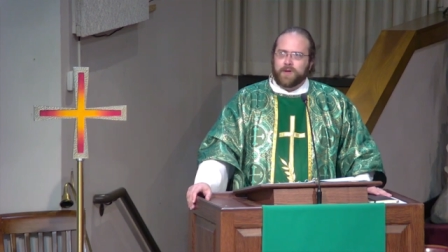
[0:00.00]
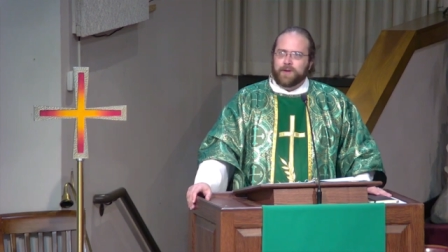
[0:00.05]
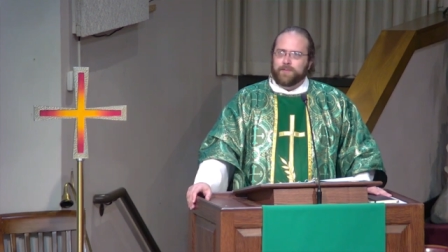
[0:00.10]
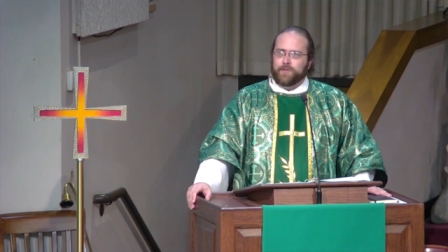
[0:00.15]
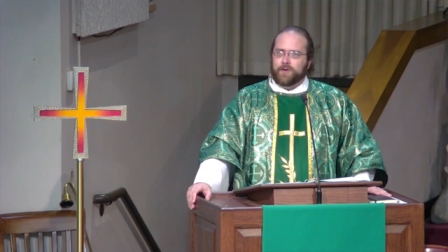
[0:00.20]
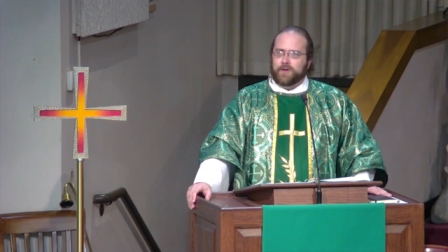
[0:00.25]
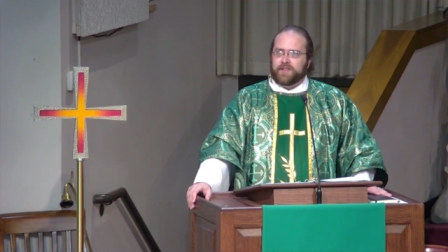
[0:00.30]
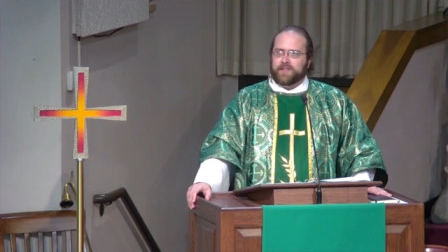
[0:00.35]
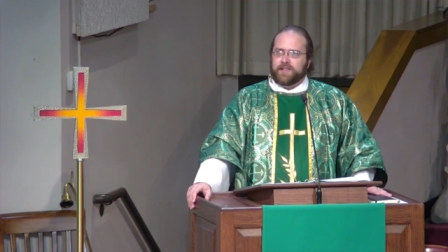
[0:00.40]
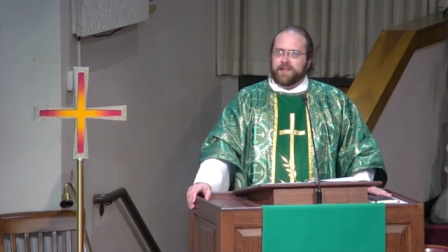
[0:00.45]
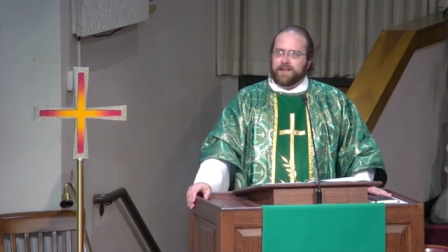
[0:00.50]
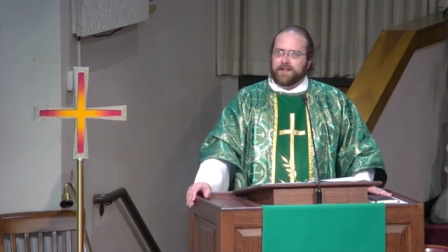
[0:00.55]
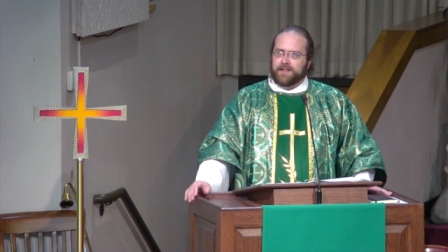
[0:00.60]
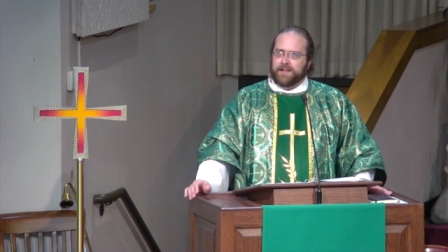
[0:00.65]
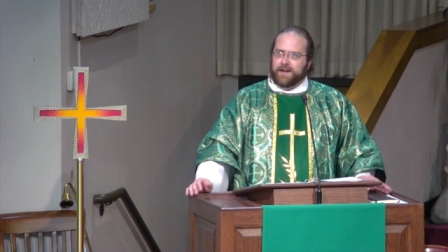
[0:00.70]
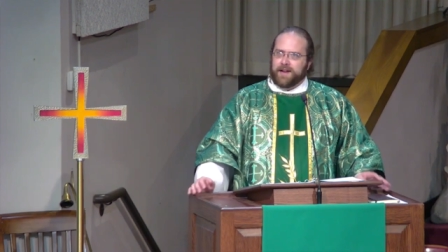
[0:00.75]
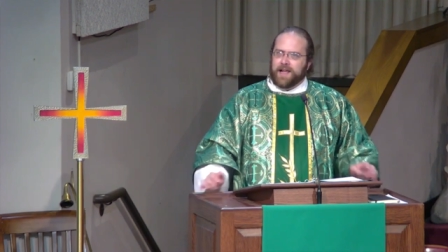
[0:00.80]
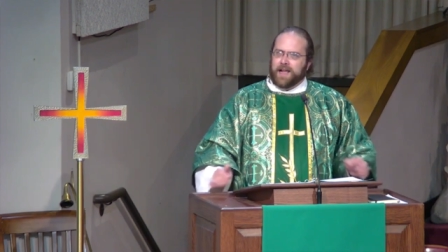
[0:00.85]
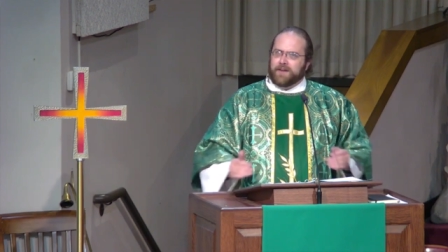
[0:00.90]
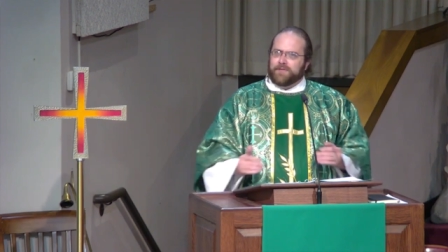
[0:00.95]
more thing,
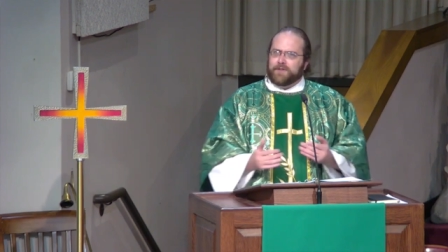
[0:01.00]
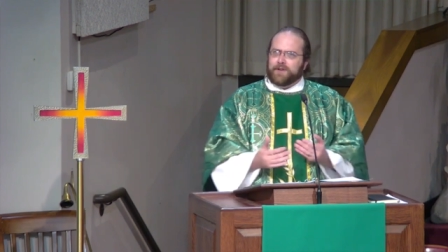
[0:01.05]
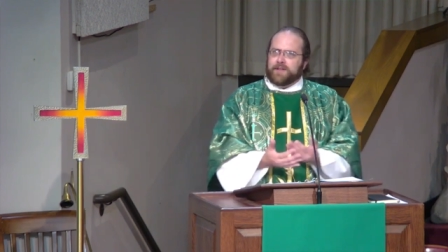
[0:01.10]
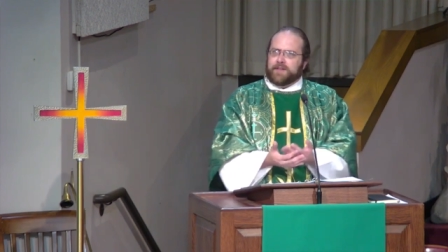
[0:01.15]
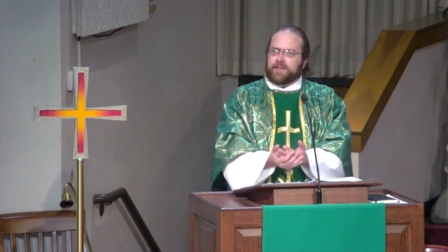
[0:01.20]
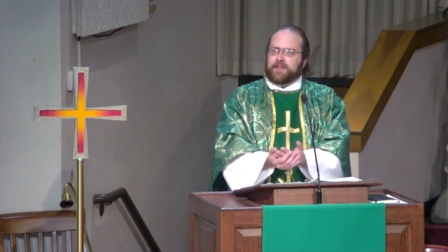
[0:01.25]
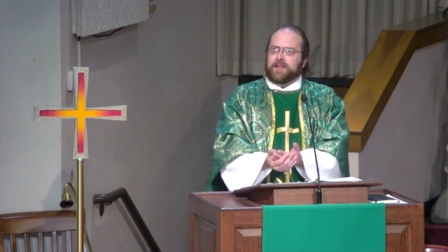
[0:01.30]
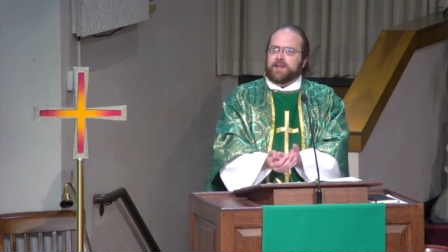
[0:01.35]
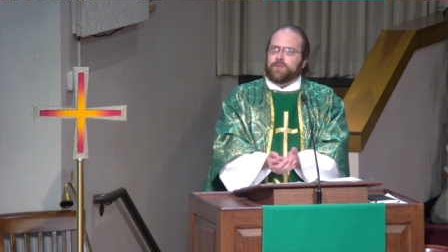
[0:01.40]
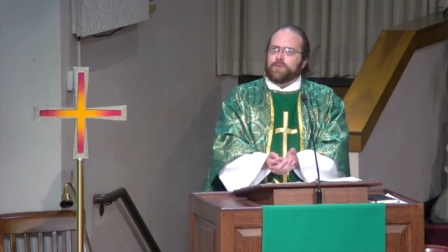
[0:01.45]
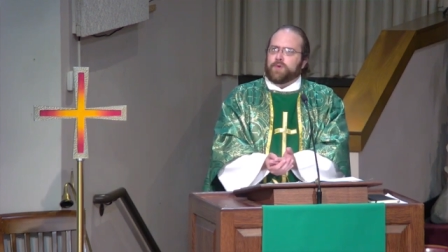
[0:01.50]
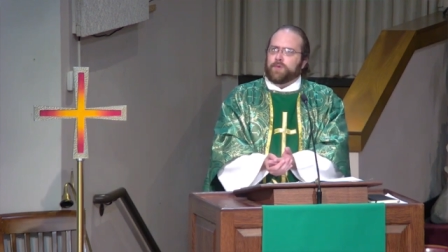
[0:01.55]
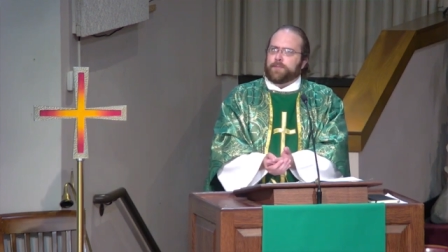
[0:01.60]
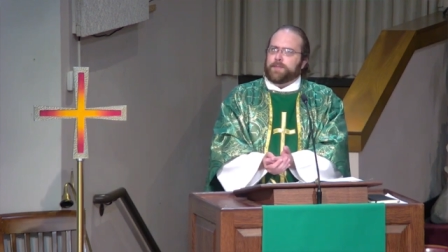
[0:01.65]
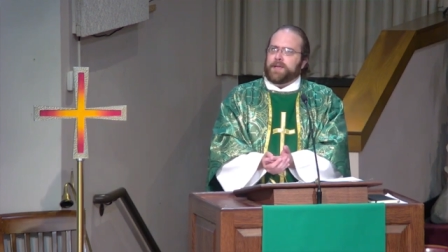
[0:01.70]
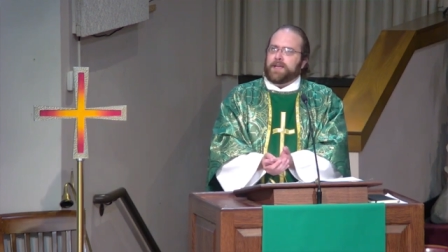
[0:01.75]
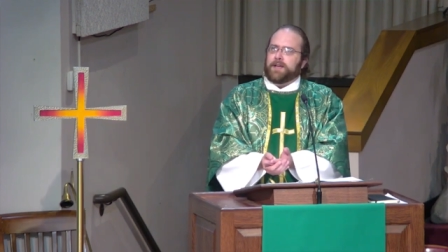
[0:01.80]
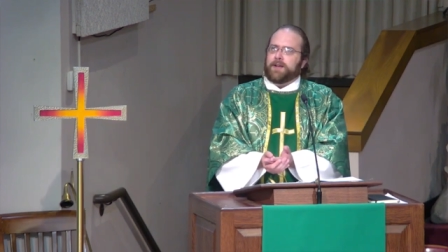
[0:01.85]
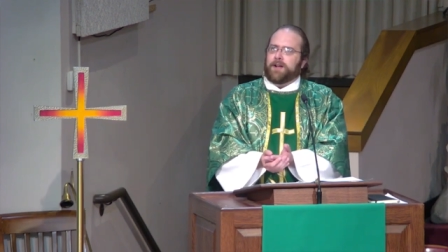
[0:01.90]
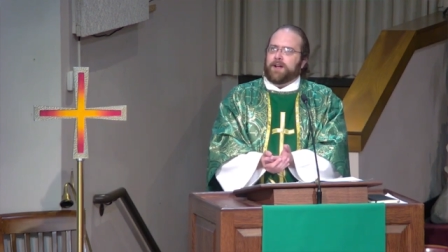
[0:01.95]
then everything will
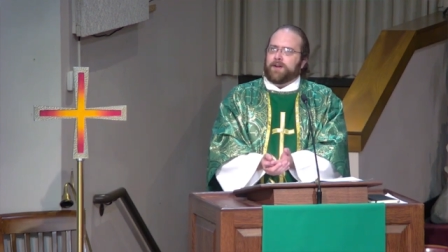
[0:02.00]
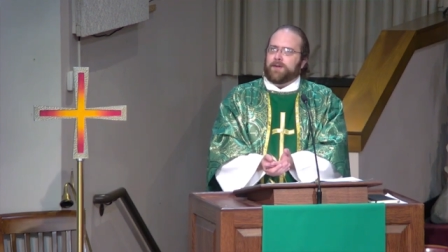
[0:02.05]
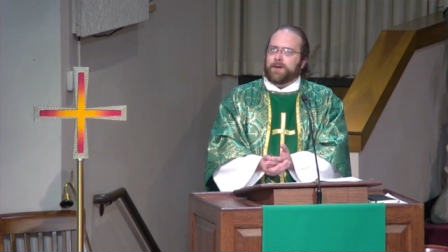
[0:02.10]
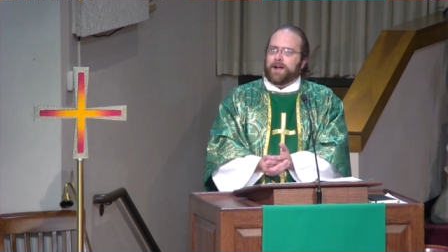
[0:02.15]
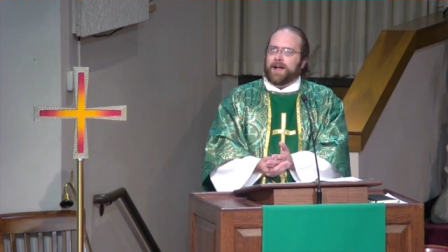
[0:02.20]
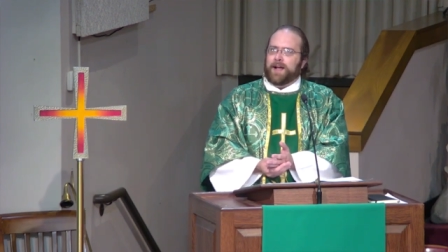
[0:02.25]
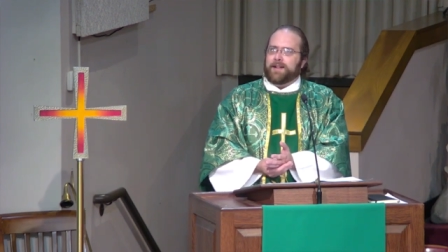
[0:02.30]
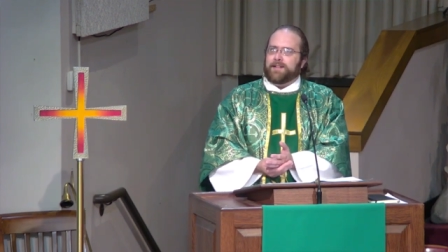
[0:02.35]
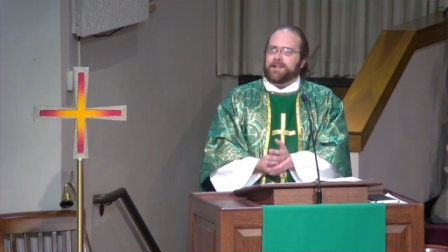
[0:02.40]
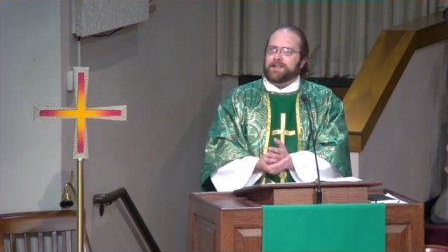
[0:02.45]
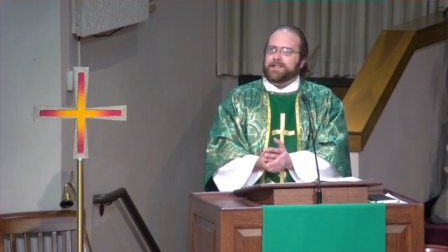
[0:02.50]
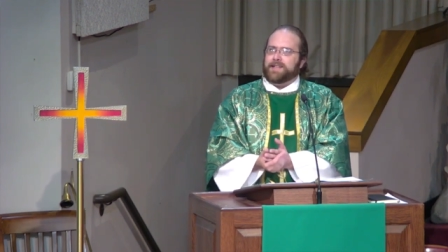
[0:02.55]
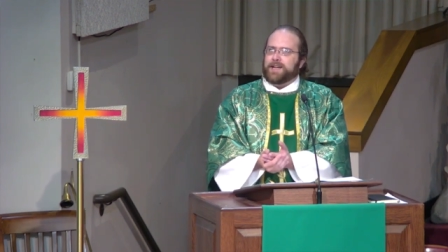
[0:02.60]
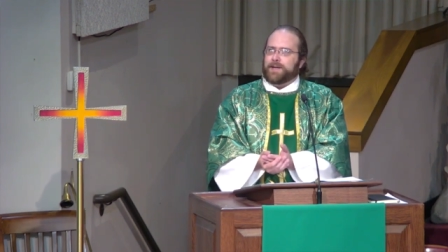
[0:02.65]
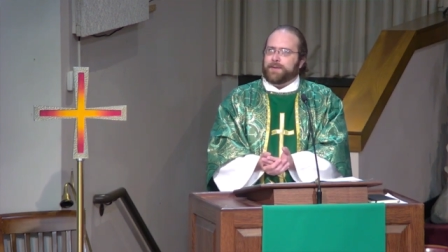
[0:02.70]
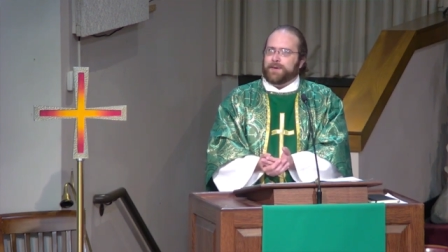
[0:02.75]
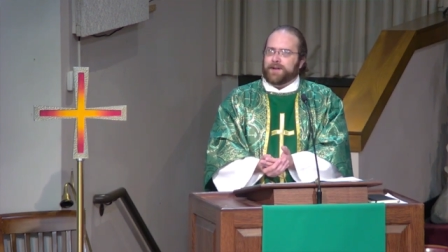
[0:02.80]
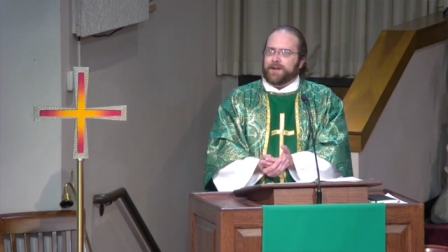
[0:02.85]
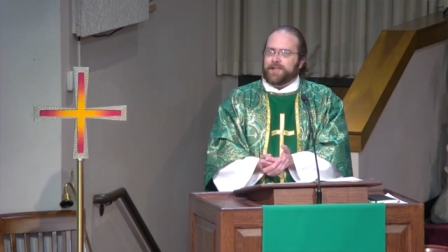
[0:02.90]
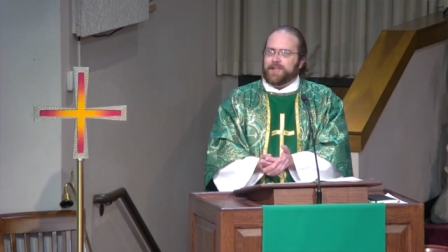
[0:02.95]
be all right. That's
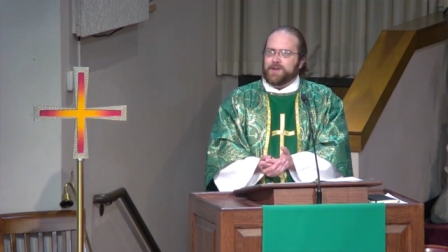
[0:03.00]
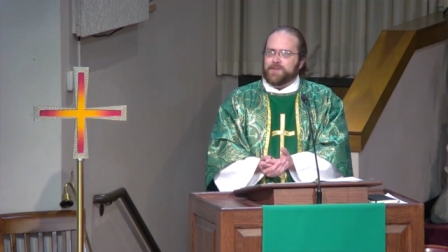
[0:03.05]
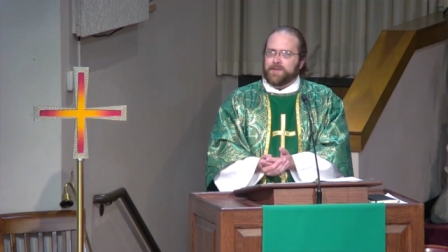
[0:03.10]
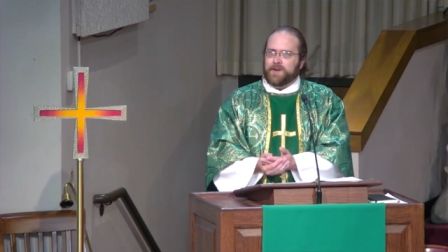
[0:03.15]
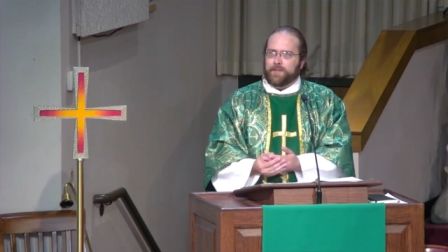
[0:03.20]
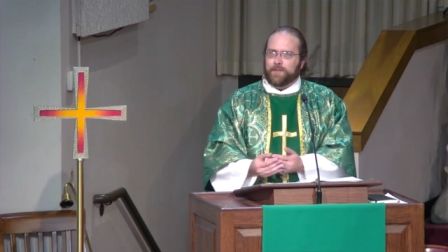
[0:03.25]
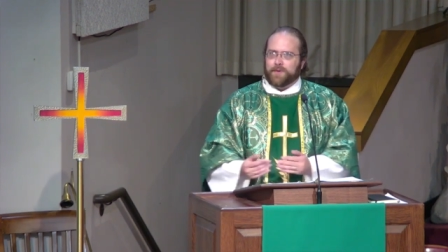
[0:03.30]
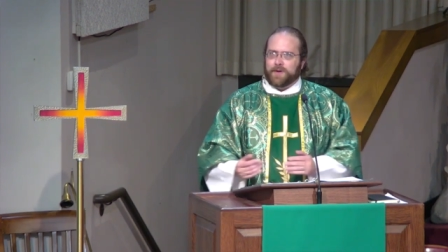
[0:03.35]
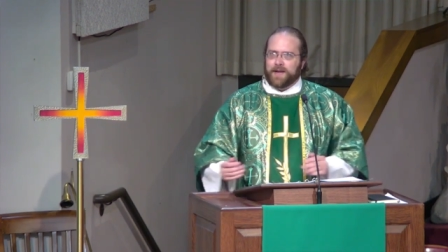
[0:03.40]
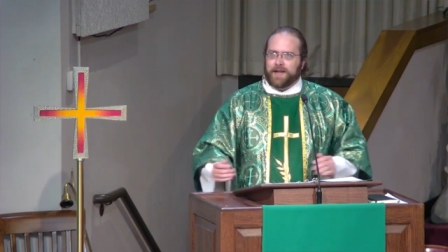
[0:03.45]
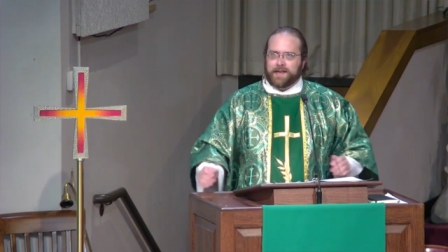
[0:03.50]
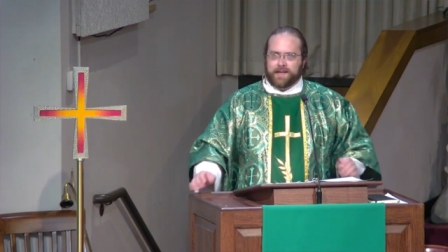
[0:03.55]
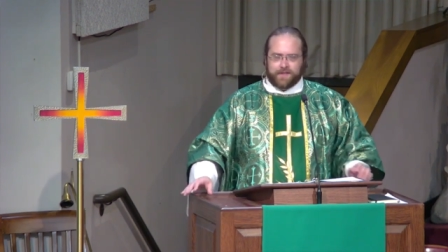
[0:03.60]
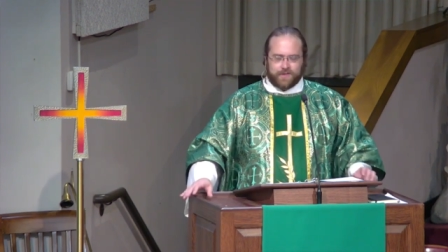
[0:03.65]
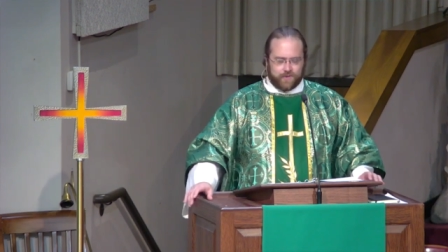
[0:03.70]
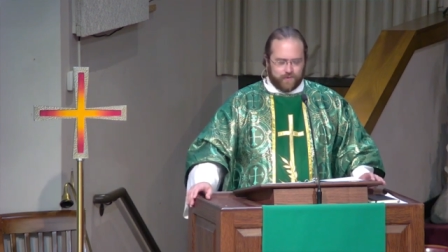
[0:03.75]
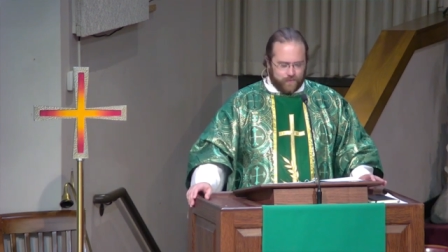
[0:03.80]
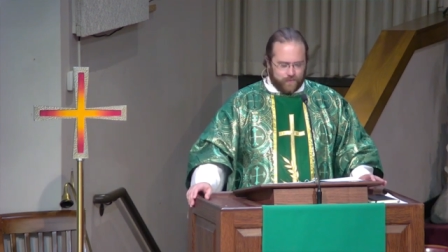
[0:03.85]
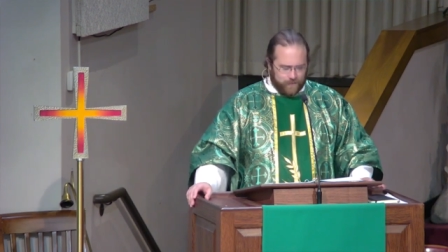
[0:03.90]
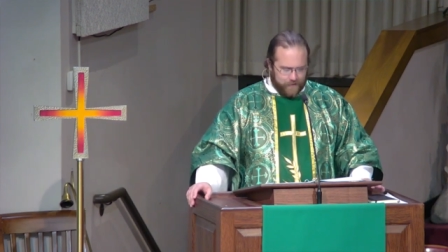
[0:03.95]
how our human
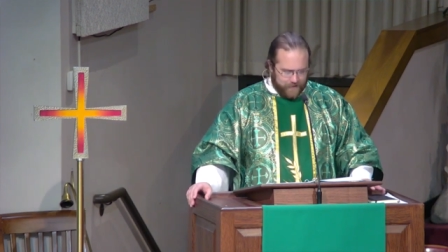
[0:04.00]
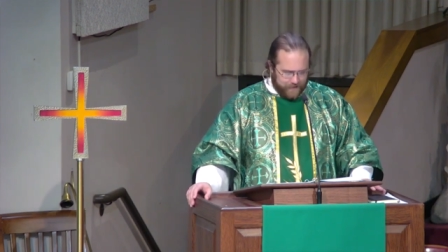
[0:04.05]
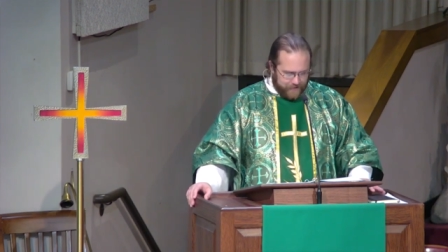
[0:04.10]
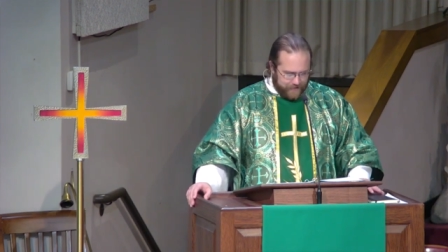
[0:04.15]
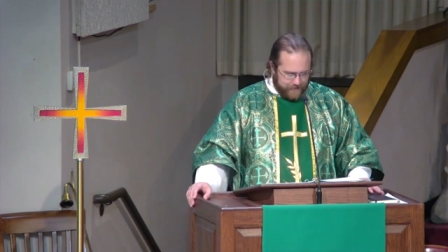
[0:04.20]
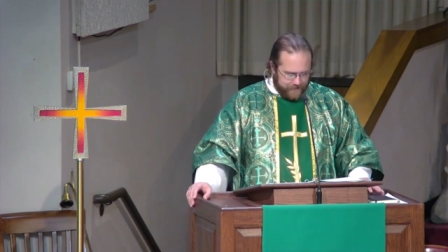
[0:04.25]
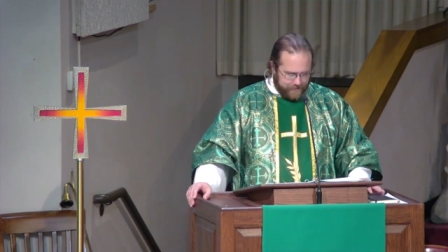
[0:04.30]
brains work.